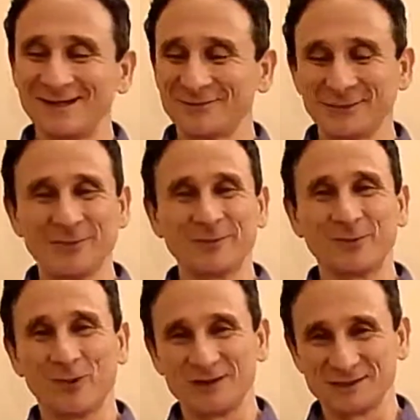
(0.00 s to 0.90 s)
For the people
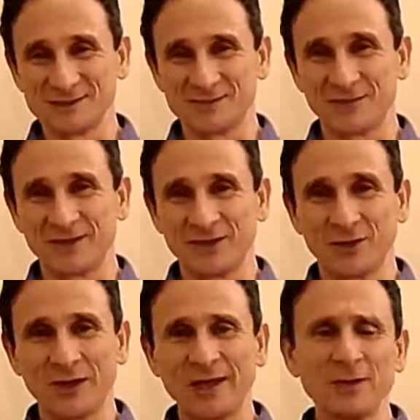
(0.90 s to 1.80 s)
watching this
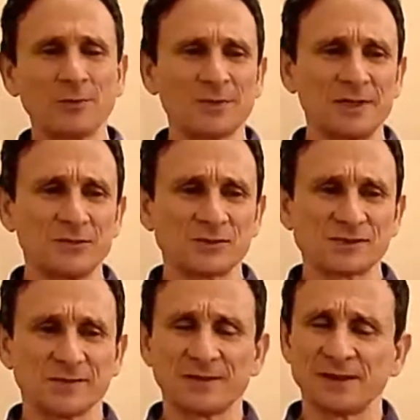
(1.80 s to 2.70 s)
video, NLP was
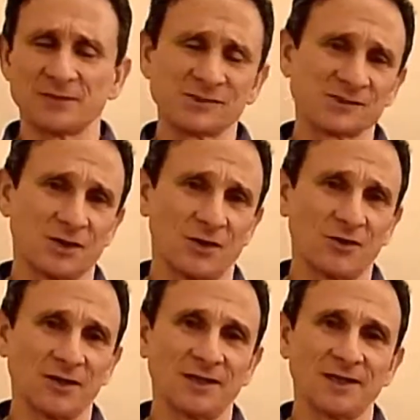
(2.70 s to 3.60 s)
something that was
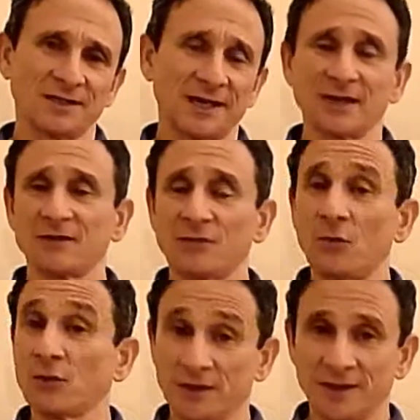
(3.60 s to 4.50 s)
started in
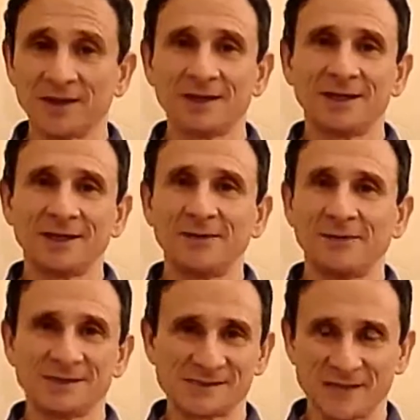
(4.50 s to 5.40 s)
California in the
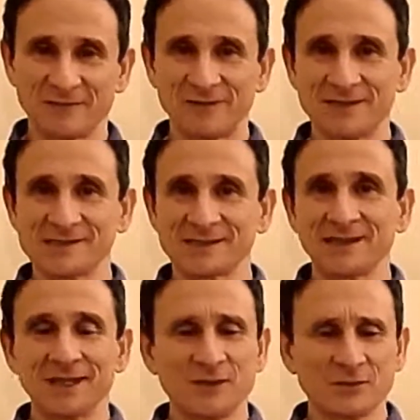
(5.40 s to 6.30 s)
mid-70s,
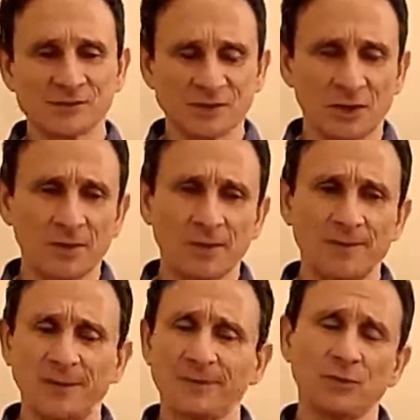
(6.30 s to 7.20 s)
and it was started by
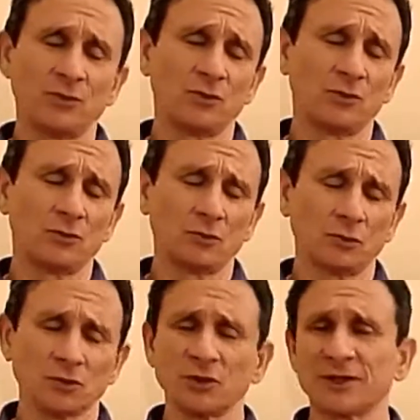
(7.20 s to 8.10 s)
people who
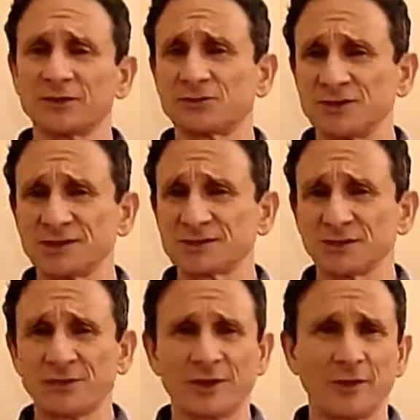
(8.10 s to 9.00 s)
were looking at
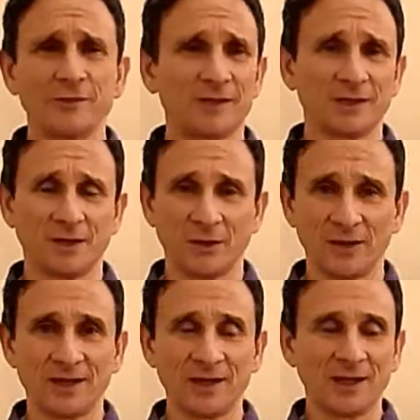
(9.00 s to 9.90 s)
traditional therapy and going,
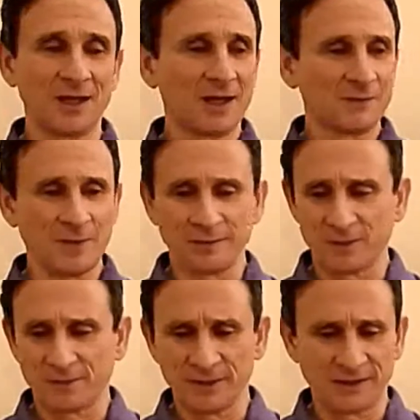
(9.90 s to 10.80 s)
people are
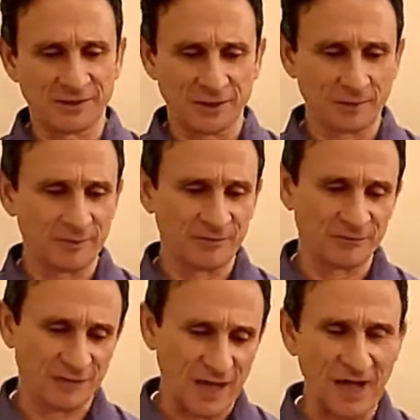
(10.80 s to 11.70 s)
being in therapy for
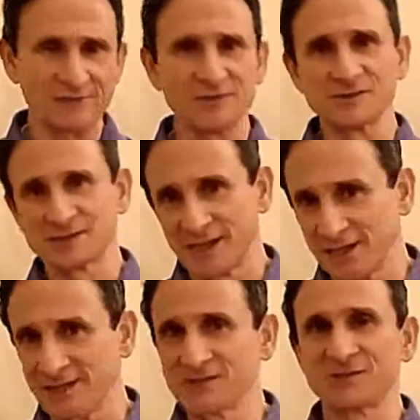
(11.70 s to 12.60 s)
5 years,
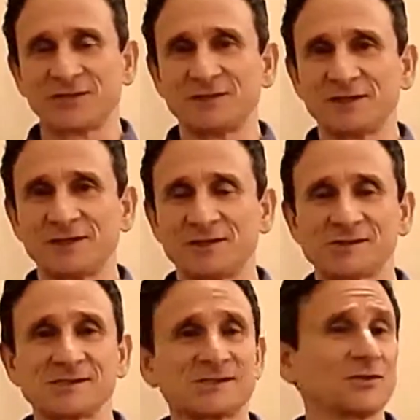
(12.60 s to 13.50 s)
10 years, 15 years,
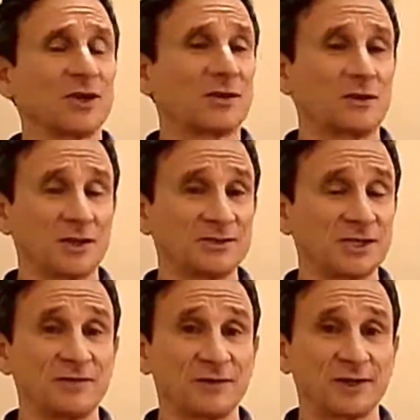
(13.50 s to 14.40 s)
and still not
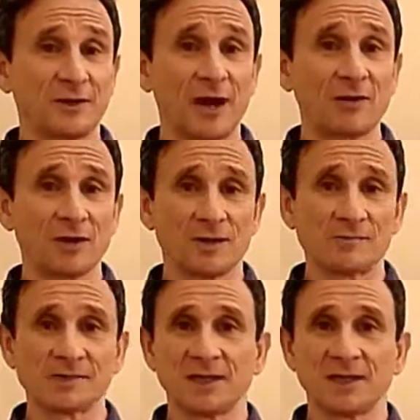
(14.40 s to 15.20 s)
achieving their outcomes.